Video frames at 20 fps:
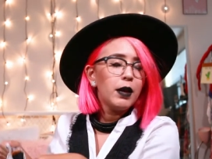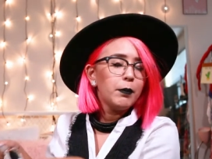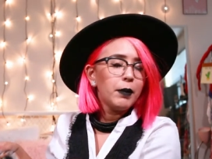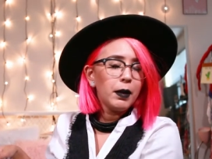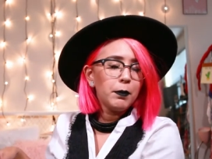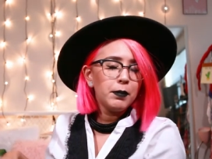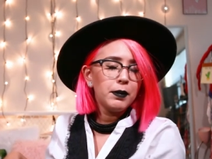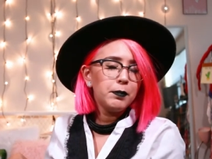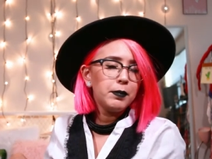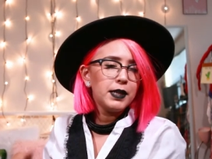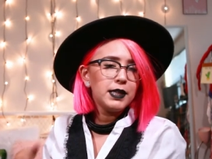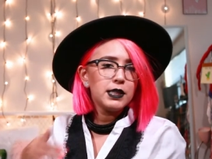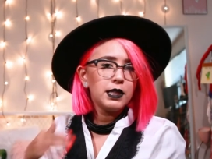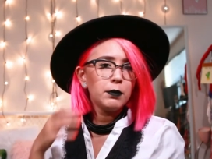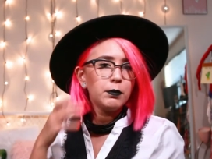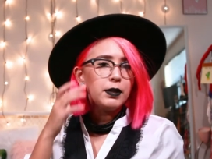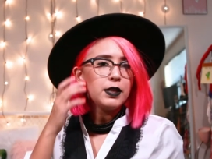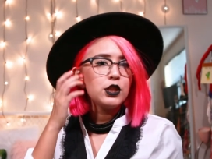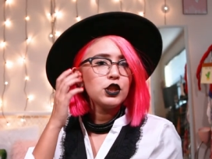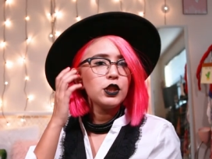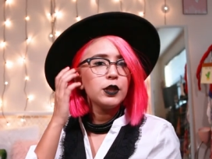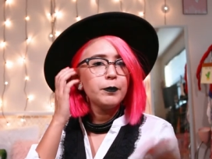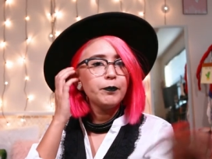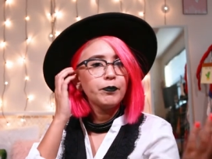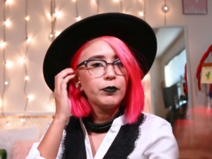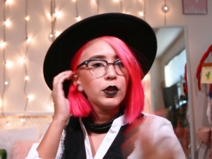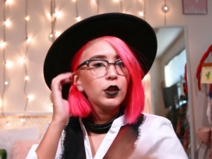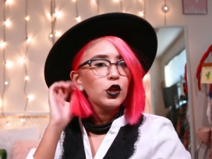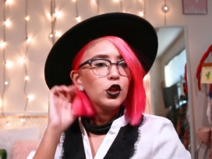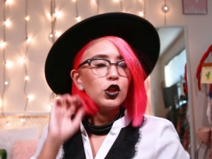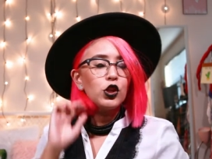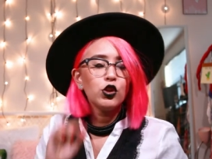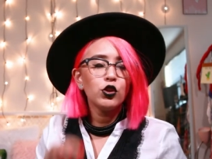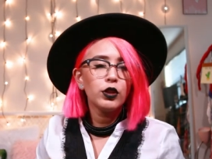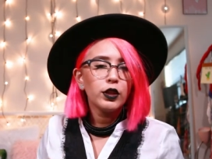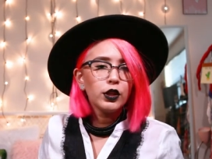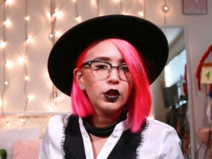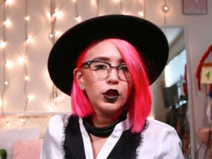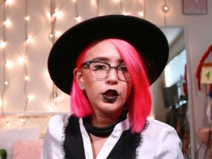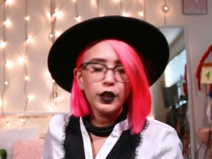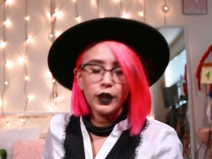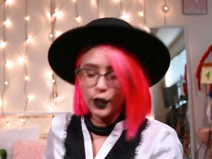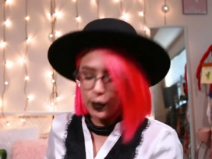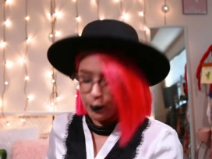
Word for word: It might be B C B G. You can look it